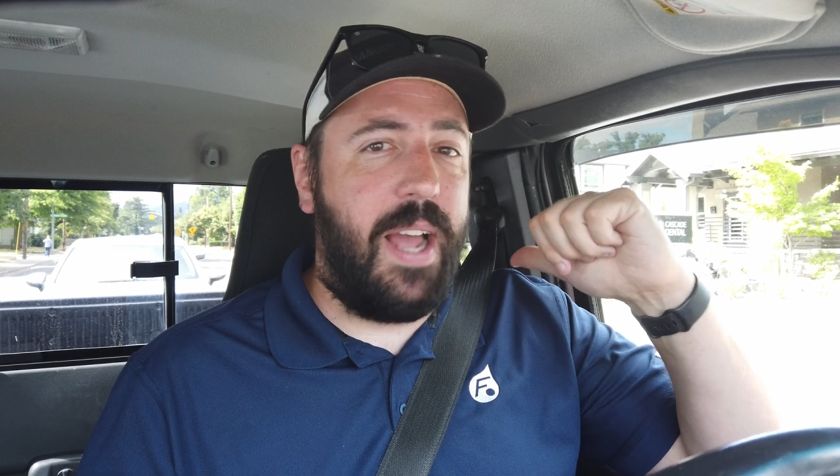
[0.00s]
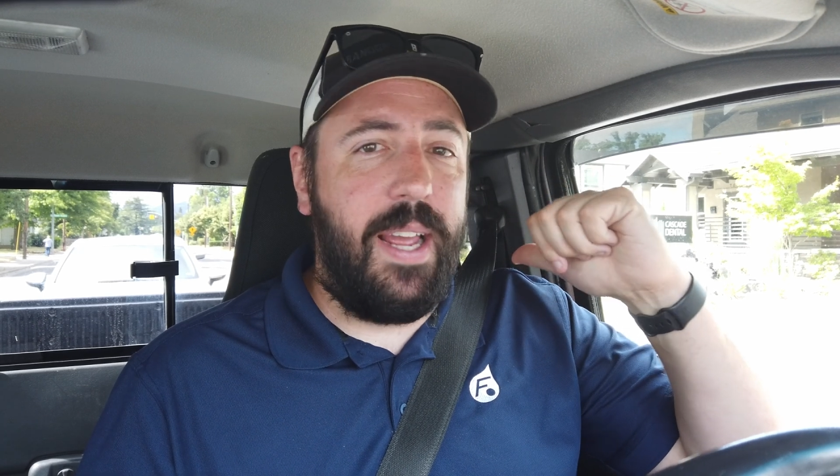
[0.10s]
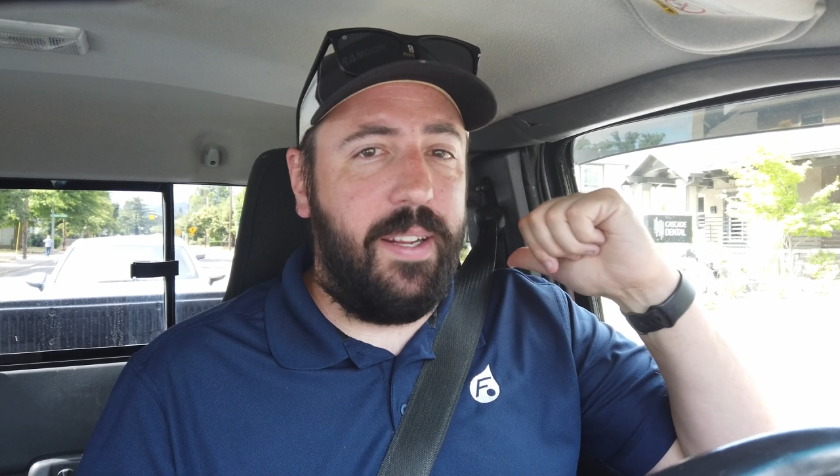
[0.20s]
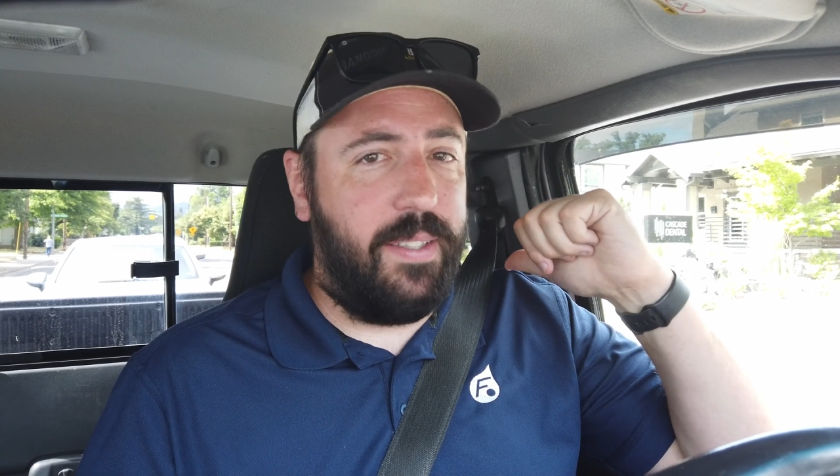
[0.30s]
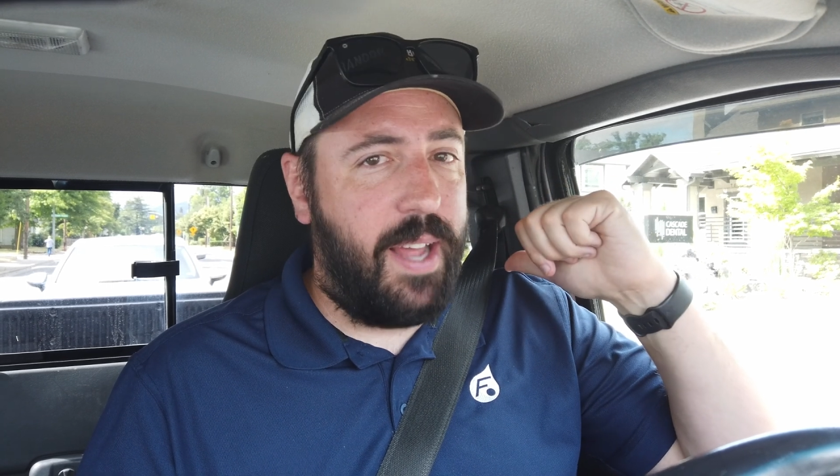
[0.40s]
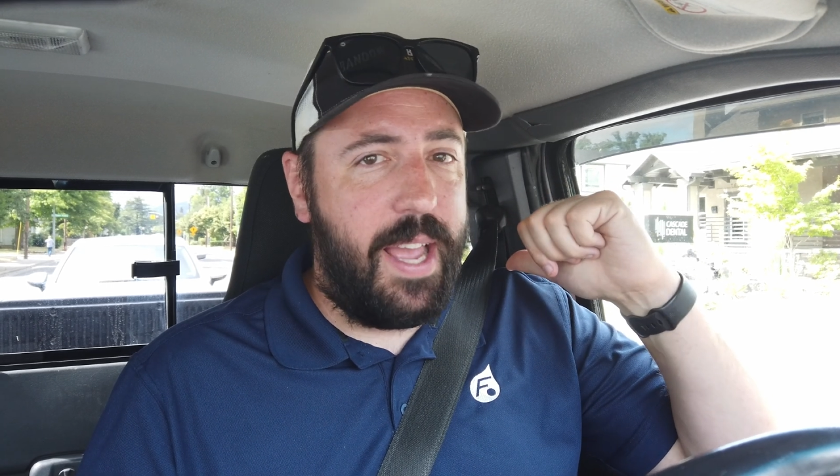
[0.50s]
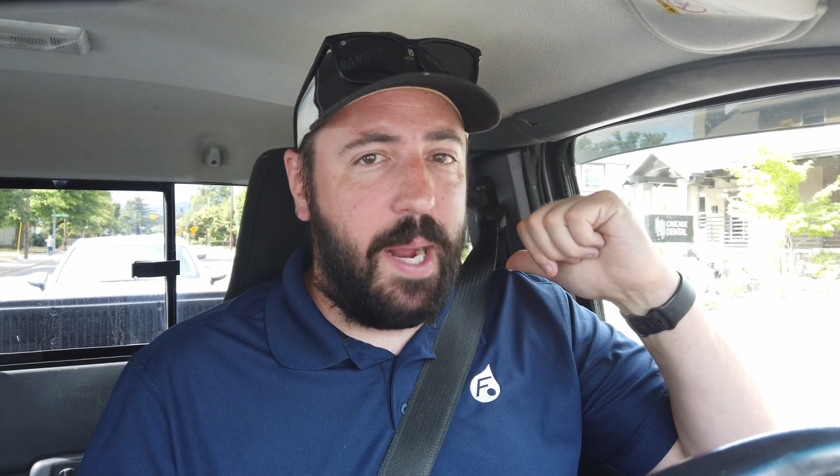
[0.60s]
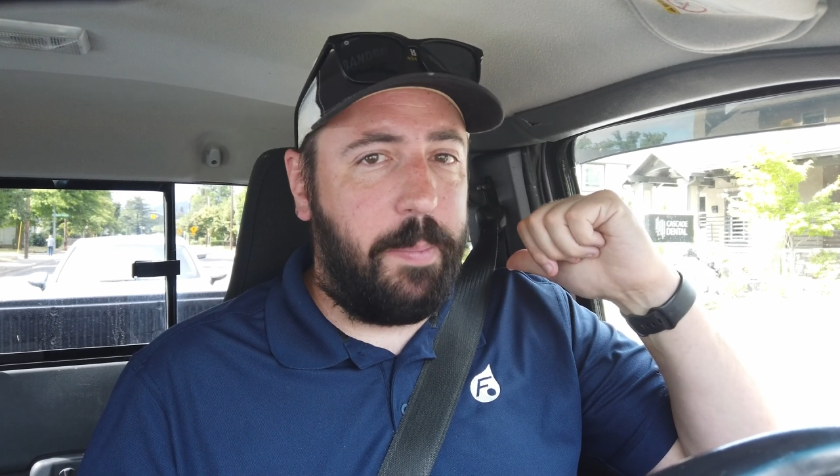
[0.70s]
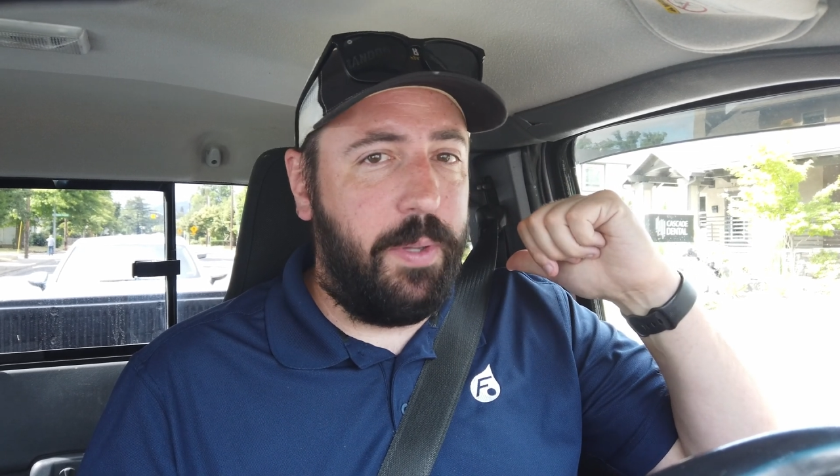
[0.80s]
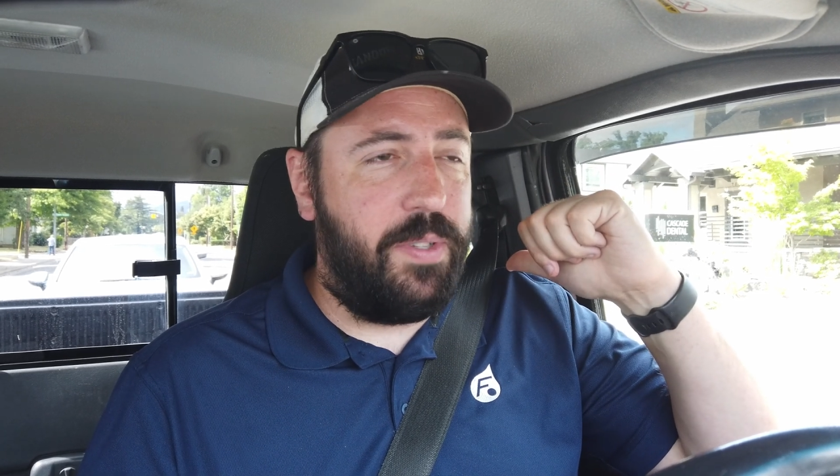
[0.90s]

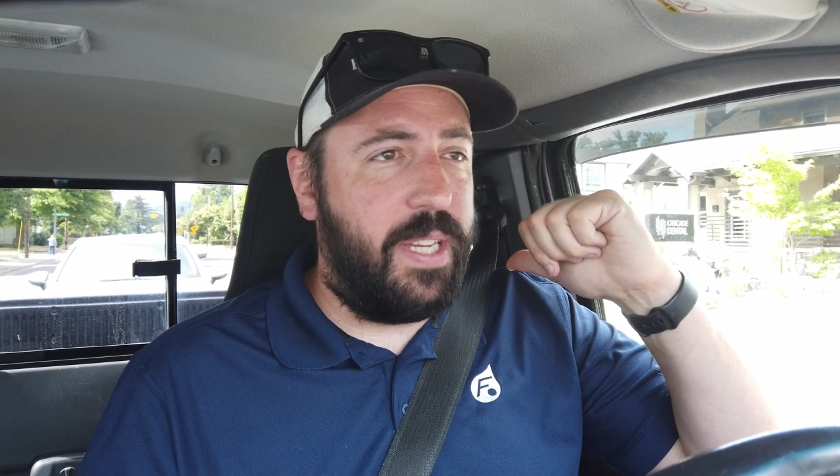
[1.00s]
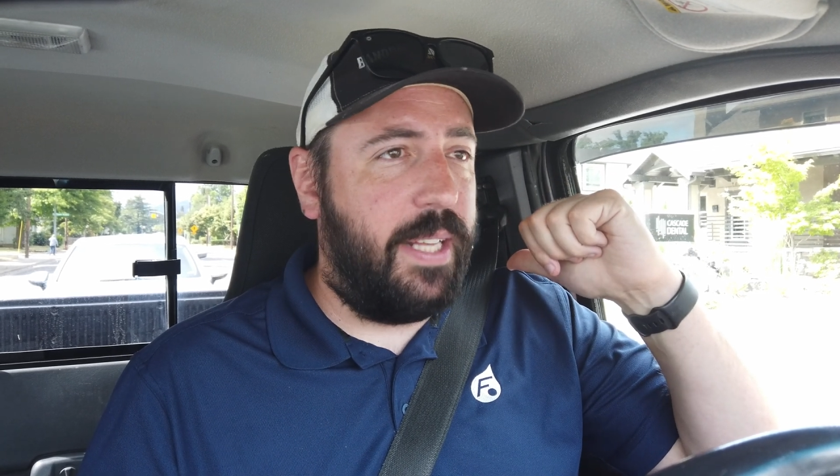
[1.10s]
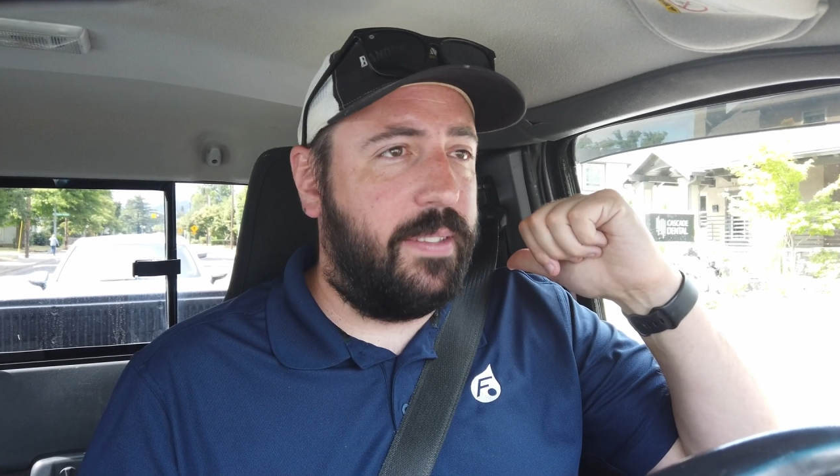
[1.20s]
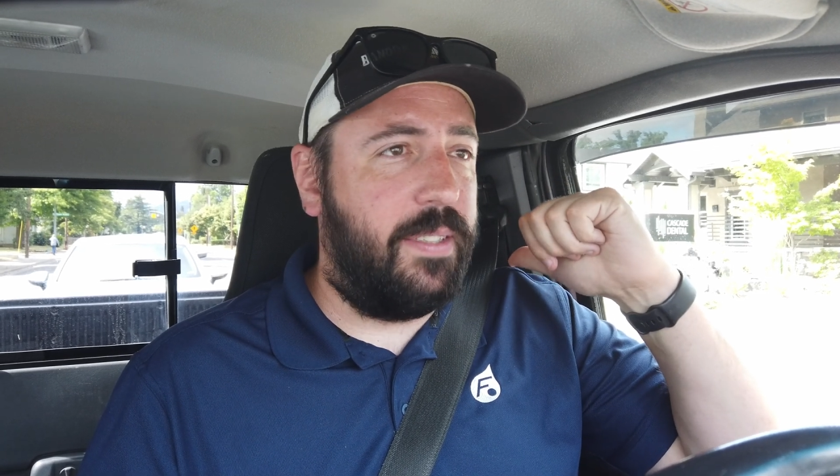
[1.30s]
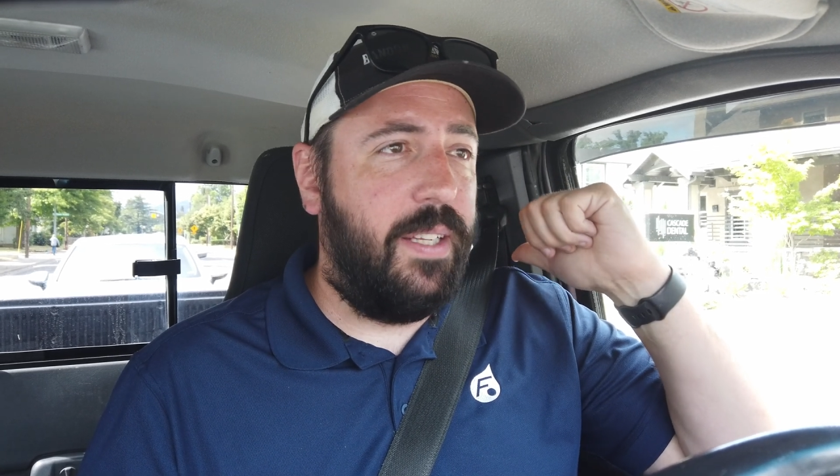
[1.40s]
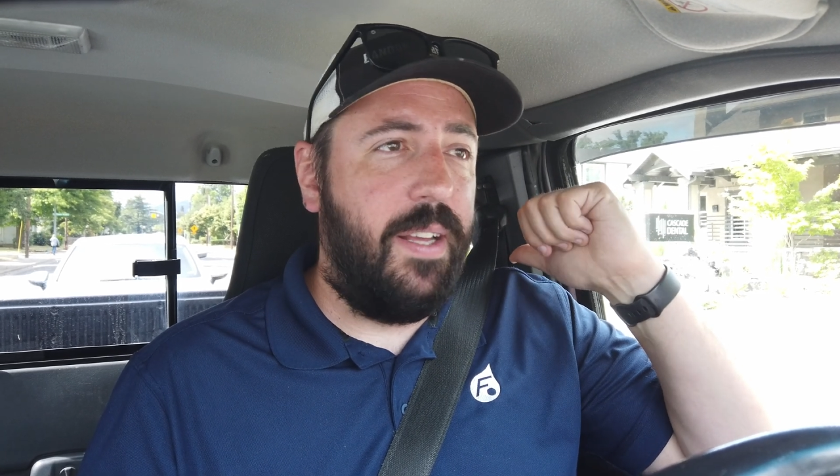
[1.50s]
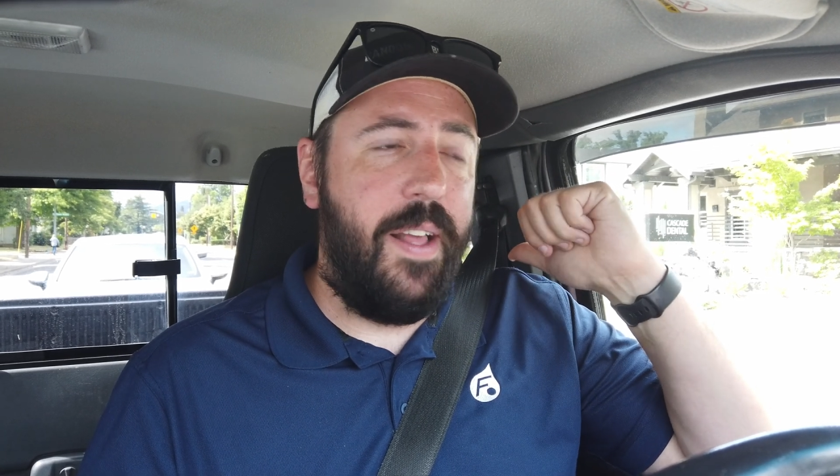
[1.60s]
tying up loose ends.